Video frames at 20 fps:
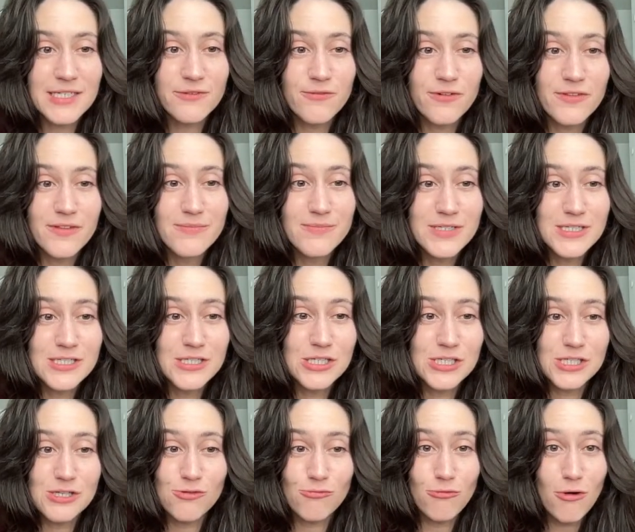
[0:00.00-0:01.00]
for them to
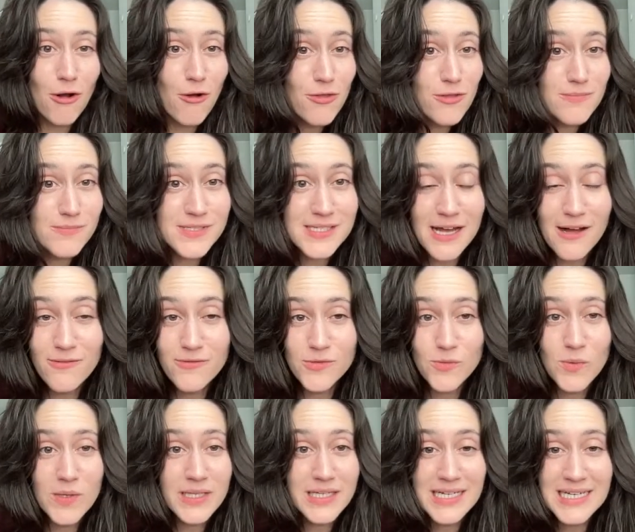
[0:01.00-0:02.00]
just throw themselves
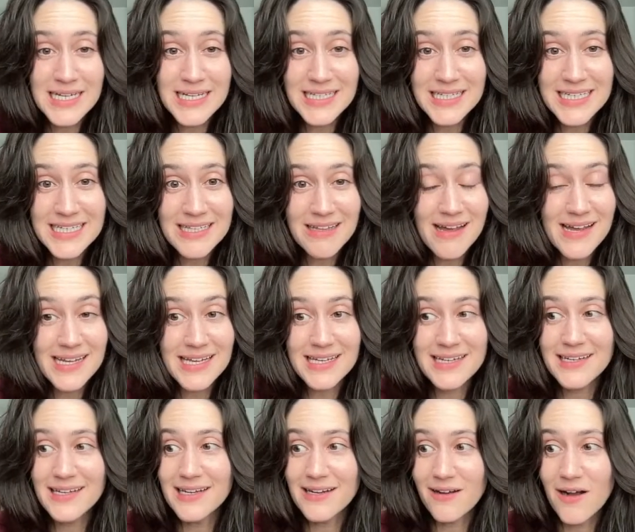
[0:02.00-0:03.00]
willy-nilly, like
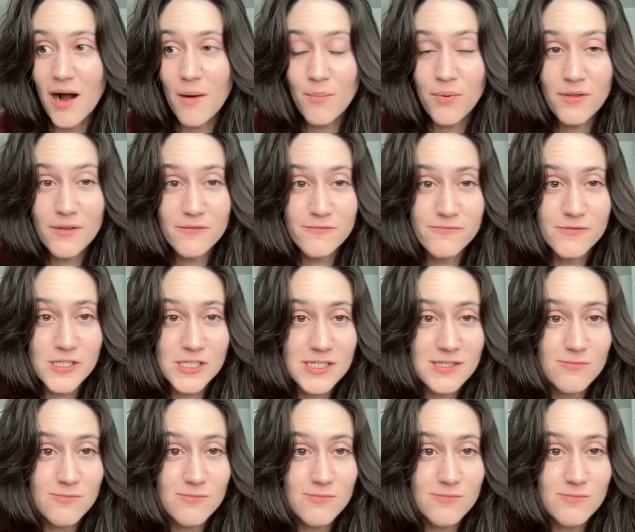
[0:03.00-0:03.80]
in a couple of just